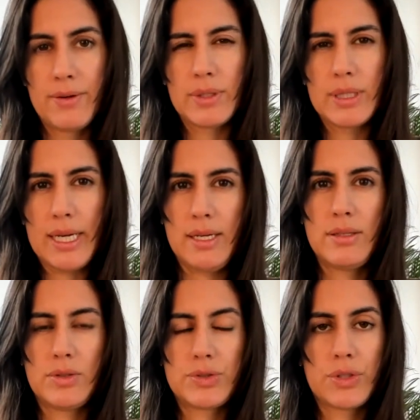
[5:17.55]

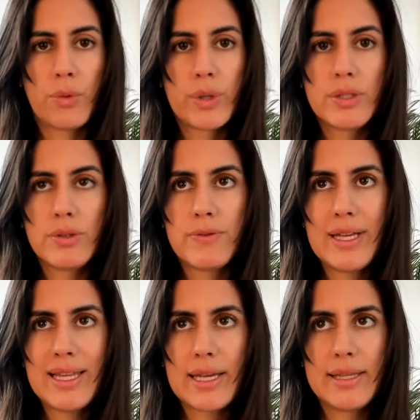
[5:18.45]
Okay, so when you
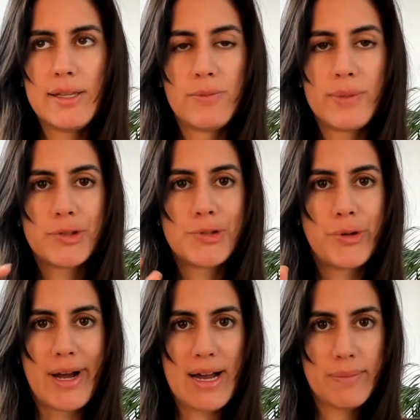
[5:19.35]
feel like a little bit
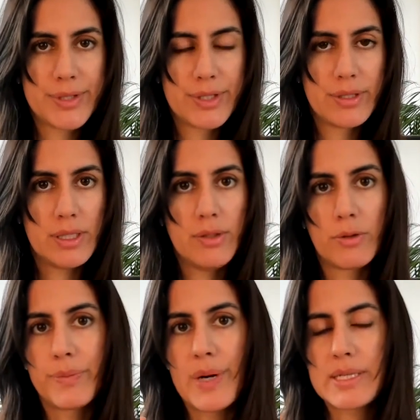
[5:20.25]
trapped in
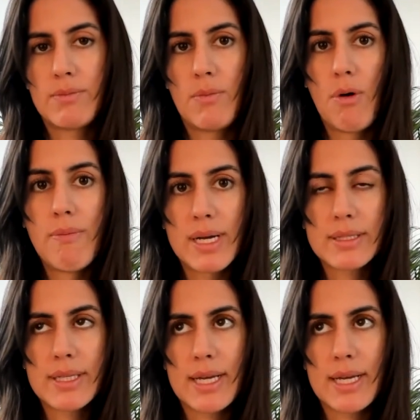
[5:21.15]
your present moment,